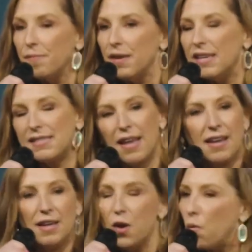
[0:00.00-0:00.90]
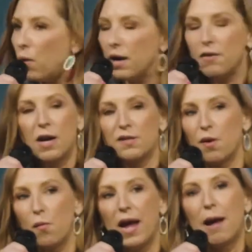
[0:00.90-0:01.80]
It's like, you know, whatever comes my
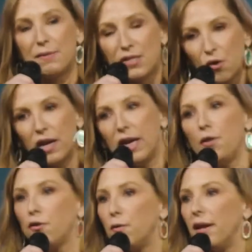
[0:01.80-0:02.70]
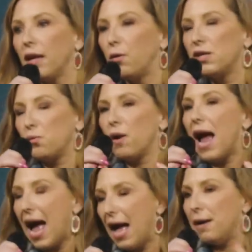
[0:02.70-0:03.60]
way, I'm still going to get through it, like, because we're
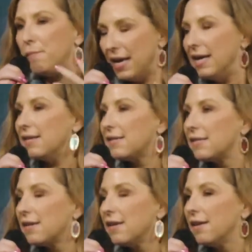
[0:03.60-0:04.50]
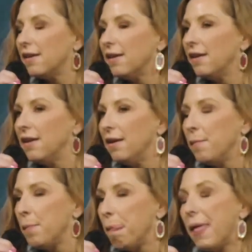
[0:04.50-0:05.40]
at peace.
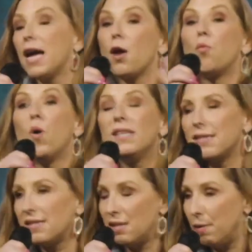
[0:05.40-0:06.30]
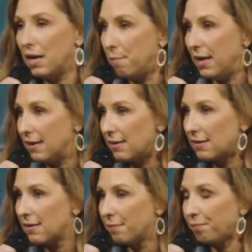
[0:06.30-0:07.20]
And God wants us to be at
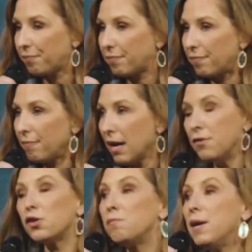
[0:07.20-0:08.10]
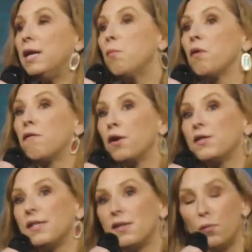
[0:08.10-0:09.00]
peace. And there's many more
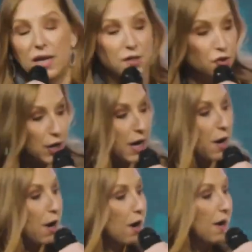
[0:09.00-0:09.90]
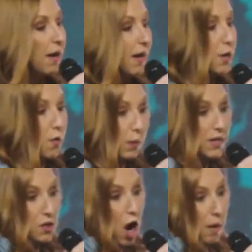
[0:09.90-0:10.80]
verses that we can share, you know, that we
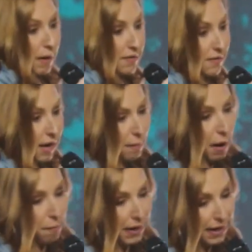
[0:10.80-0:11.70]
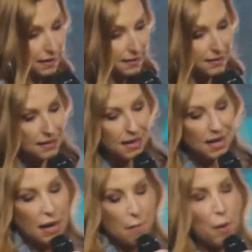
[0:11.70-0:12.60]
can talk about today about peace.
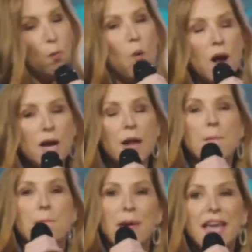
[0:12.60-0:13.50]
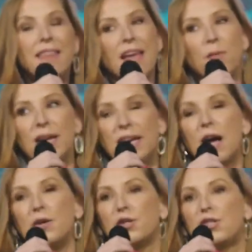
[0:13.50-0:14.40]
But one big thing we need to
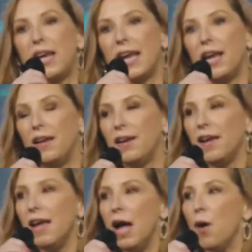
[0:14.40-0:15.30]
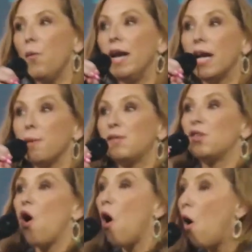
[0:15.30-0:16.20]
understand when it comes
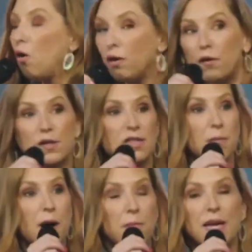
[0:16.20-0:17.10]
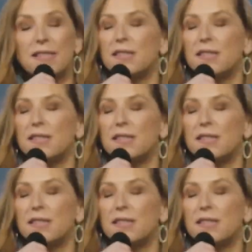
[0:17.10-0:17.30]
to all the verses about peace,